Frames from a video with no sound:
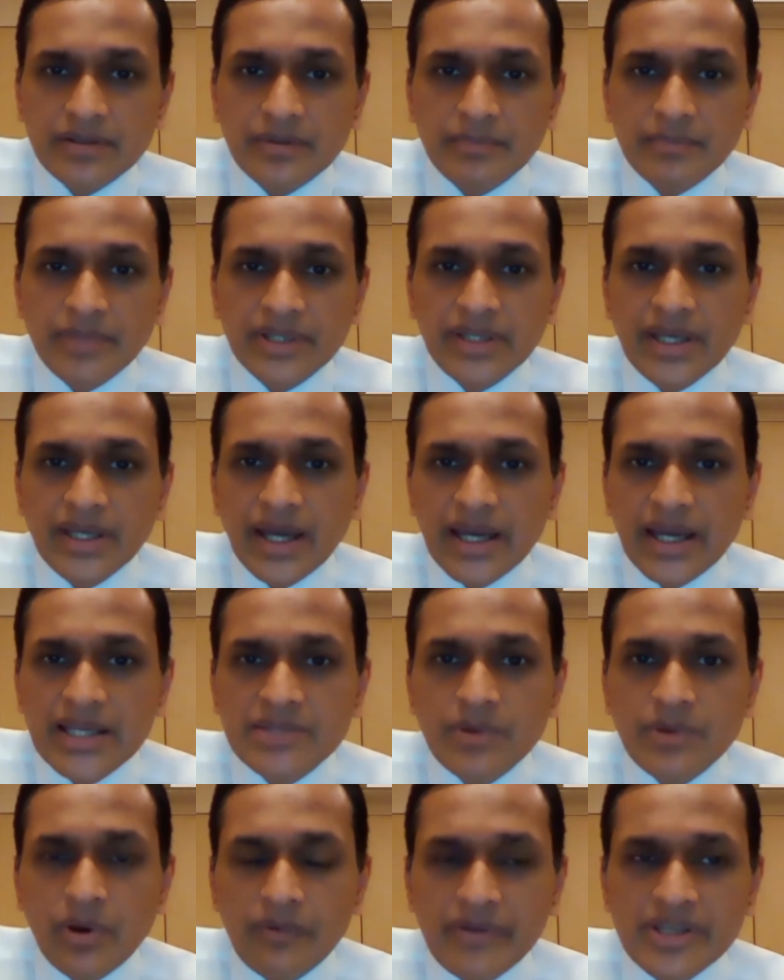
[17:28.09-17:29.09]
But the
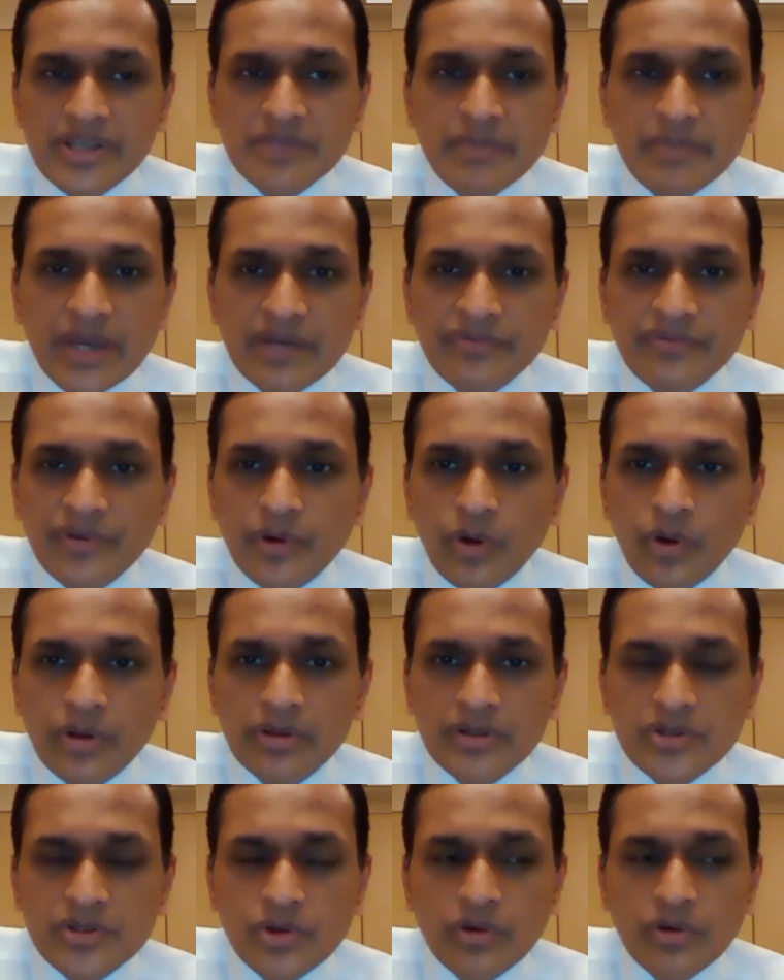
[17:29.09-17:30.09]
eyes were always made for all
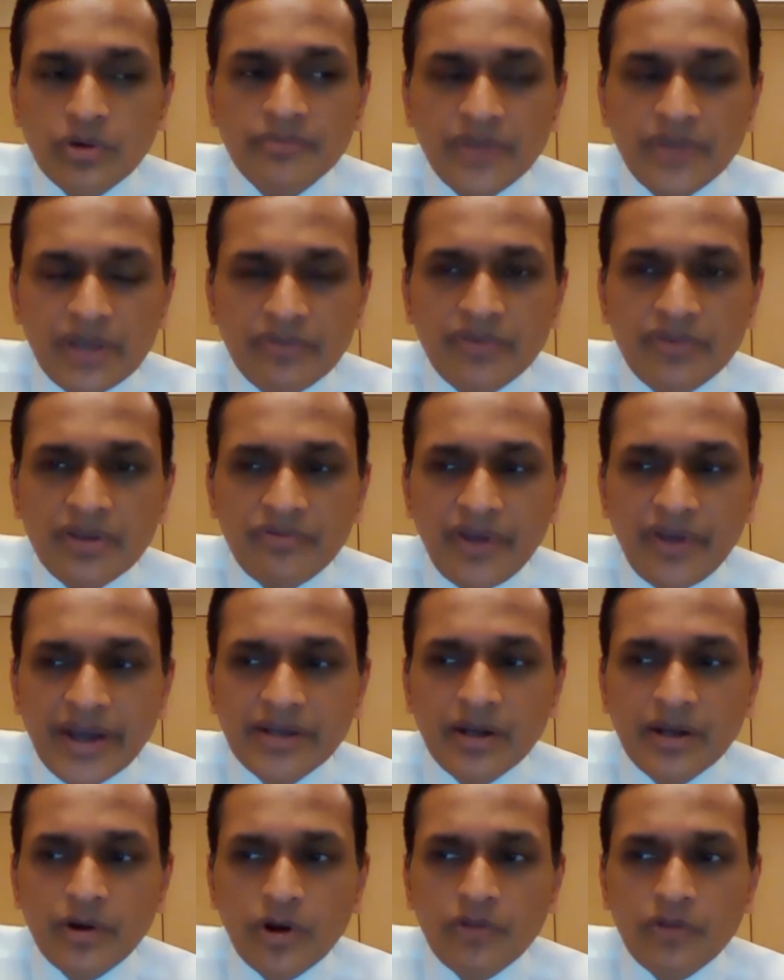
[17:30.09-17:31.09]
this. So we
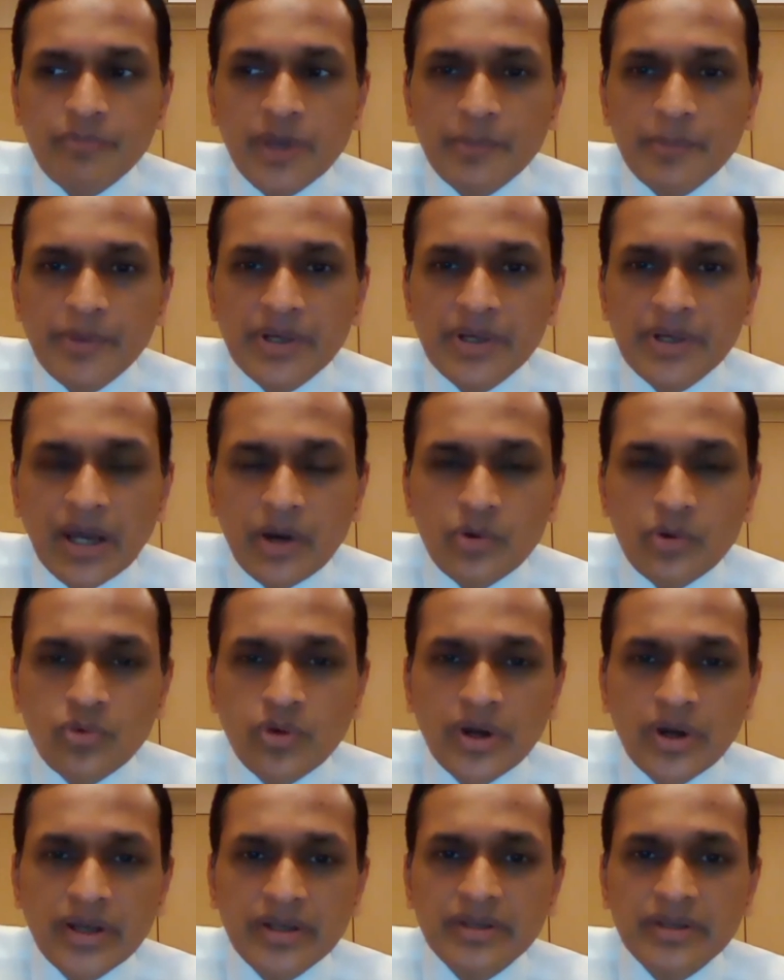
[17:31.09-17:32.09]
find a lot of people now
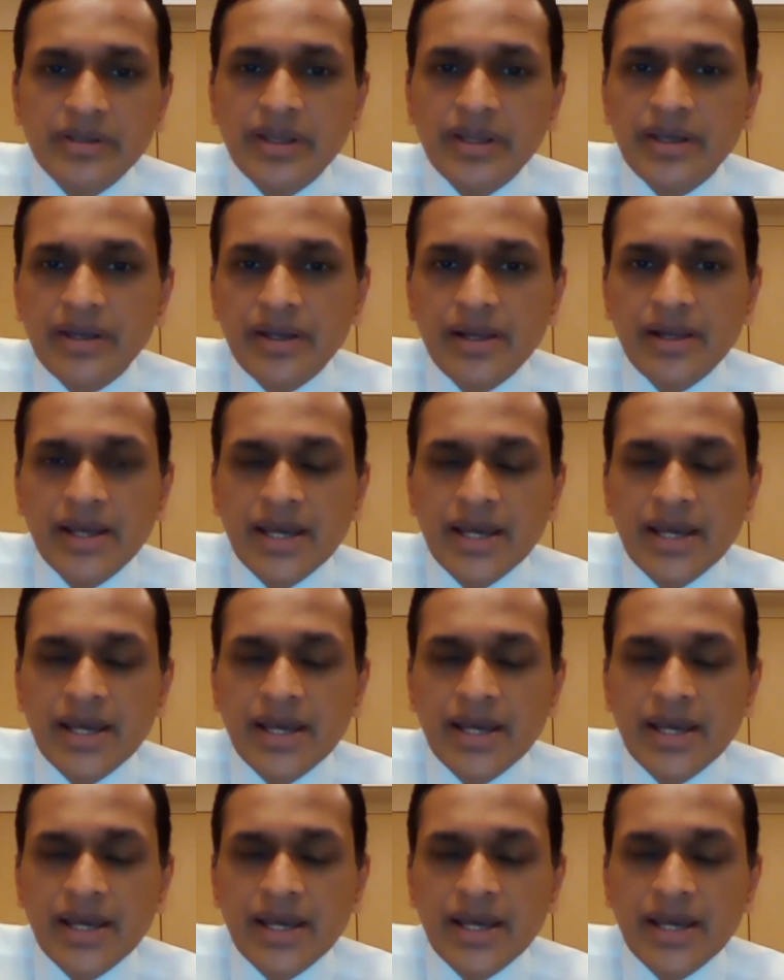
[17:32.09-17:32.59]
who are in their